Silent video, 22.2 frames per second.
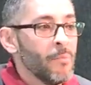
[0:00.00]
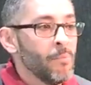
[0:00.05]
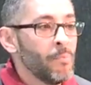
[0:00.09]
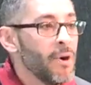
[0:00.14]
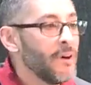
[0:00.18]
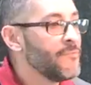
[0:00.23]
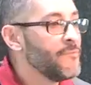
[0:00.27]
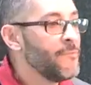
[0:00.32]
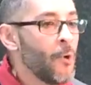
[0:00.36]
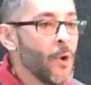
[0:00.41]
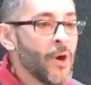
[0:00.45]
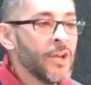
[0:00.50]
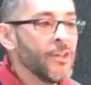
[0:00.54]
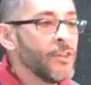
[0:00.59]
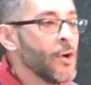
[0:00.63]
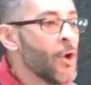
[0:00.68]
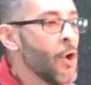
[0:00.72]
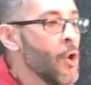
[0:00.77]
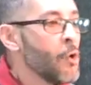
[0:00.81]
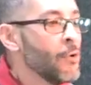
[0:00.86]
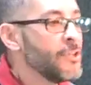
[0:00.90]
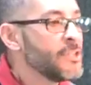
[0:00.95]
but void of the
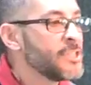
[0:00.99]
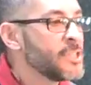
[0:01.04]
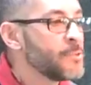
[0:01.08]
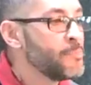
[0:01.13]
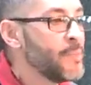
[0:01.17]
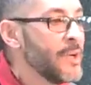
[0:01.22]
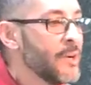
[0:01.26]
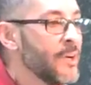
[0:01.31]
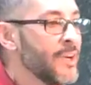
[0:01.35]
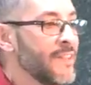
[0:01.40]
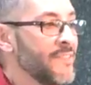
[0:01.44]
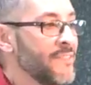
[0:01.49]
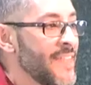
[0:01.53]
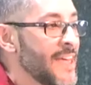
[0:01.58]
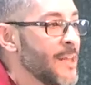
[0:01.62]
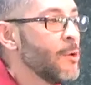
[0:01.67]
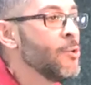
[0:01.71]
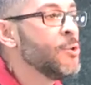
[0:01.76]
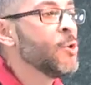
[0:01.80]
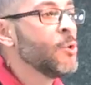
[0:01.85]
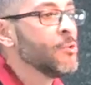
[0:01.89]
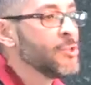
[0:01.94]
Holy Spirit, they
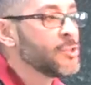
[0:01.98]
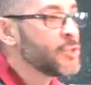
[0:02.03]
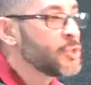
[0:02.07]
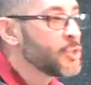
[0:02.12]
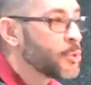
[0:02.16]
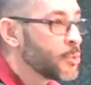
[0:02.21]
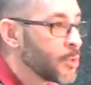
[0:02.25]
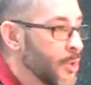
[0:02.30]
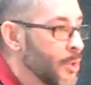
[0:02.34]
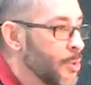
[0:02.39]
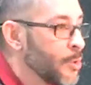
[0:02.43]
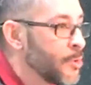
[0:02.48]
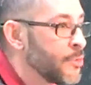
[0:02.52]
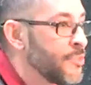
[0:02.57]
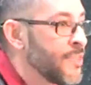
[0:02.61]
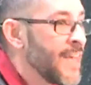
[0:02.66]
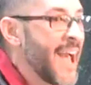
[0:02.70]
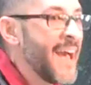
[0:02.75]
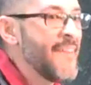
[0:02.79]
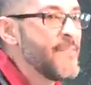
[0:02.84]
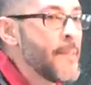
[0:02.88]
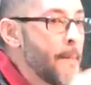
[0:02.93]
don't know the
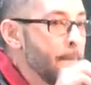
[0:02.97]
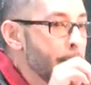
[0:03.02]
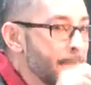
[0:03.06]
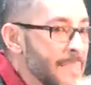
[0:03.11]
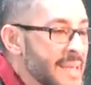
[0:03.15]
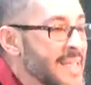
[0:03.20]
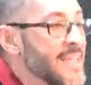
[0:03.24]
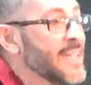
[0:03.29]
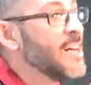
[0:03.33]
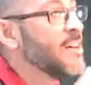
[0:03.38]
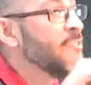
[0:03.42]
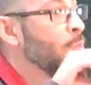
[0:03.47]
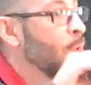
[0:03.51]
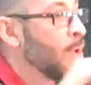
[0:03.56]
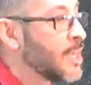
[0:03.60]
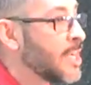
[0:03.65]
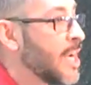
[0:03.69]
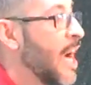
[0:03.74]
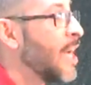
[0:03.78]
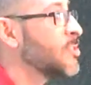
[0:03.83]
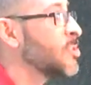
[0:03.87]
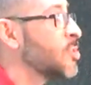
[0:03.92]
truth and the meat of
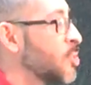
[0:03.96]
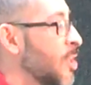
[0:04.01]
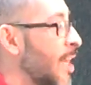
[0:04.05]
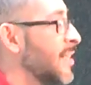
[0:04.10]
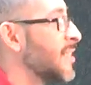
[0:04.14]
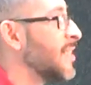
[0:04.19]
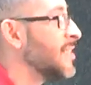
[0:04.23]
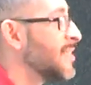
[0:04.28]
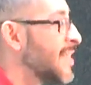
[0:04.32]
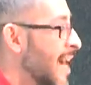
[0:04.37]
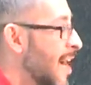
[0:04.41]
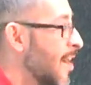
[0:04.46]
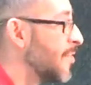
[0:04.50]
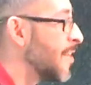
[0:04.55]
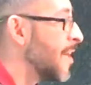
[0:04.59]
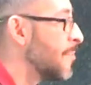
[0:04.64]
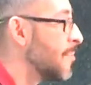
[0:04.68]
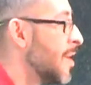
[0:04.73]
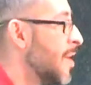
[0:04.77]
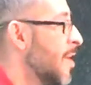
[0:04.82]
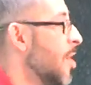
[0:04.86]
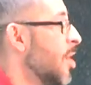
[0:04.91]
what God's trying to tell
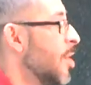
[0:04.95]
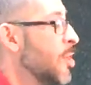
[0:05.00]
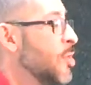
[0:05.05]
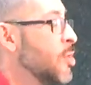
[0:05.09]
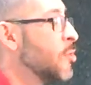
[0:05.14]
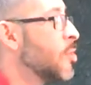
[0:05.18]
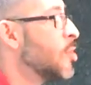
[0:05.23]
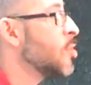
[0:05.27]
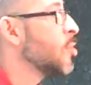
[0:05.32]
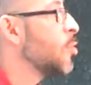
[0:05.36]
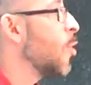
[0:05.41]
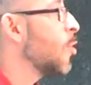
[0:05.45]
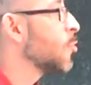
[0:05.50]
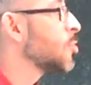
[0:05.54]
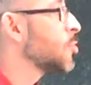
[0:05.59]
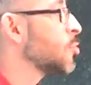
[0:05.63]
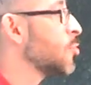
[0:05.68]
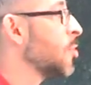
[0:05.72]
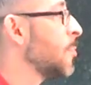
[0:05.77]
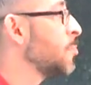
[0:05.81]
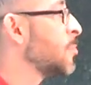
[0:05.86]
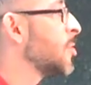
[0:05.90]
them. You can
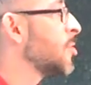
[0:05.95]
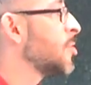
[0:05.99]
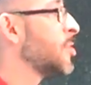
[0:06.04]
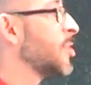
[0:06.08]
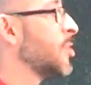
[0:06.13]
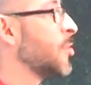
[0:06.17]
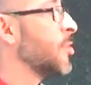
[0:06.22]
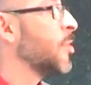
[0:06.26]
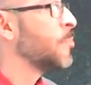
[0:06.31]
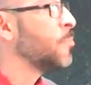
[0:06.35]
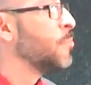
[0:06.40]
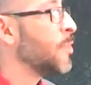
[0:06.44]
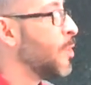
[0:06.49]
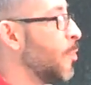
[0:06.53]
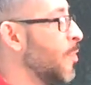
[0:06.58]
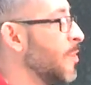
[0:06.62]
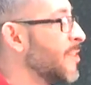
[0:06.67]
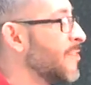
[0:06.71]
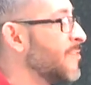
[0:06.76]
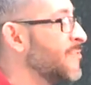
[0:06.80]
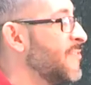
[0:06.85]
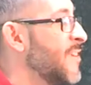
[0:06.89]
quote scriptures till you're
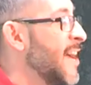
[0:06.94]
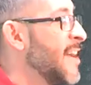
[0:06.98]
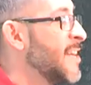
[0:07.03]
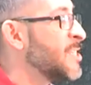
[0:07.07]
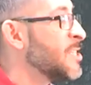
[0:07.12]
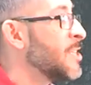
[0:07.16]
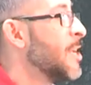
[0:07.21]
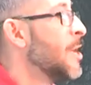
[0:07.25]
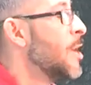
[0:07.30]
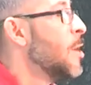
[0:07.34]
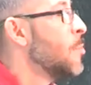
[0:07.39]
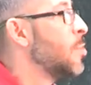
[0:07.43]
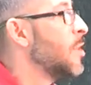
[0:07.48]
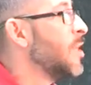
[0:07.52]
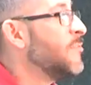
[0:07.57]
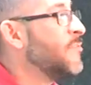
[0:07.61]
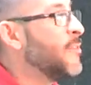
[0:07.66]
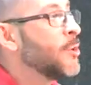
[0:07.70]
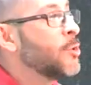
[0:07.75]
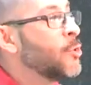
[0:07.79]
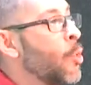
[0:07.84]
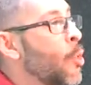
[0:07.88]
blue in the face, but
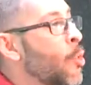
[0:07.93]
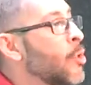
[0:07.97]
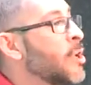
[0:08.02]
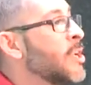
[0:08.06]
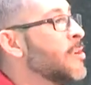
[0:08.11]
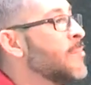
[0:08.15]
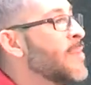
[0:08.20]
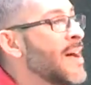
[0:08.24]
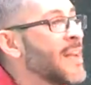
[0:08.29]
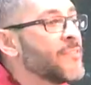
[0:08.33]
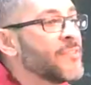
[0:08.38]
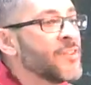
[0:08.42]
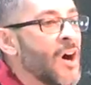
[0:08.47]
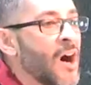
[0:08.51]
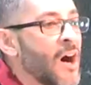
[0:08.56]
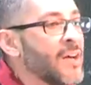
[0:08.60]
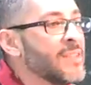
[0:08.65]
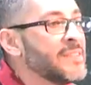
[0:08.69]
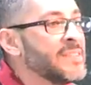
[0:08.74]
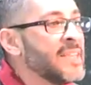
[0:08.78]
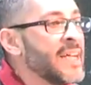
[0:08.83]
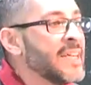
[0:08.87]
if you're quoting them out of
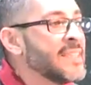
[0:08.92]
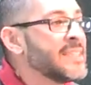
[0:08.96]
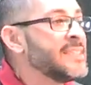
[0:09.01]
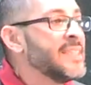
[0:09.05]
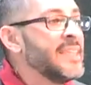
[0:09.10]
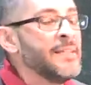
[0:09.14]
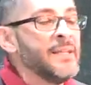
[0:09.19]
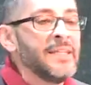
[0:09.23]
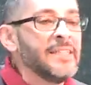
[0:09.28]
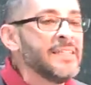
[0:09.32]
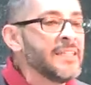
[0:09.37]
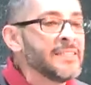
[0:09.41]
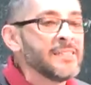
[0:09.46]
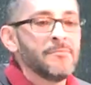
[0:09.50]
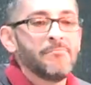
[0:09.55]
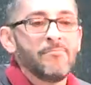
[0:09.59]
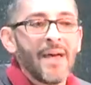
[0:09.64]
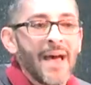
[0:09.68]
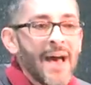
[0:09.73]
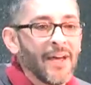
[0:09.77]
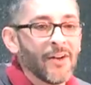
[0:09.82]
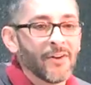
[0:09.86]
context, then it
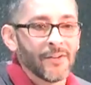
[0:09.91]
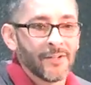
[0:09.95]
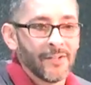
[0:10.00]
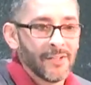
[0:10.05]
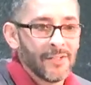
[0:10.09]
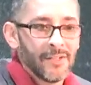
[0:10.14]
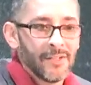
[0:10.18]
doesn't matter.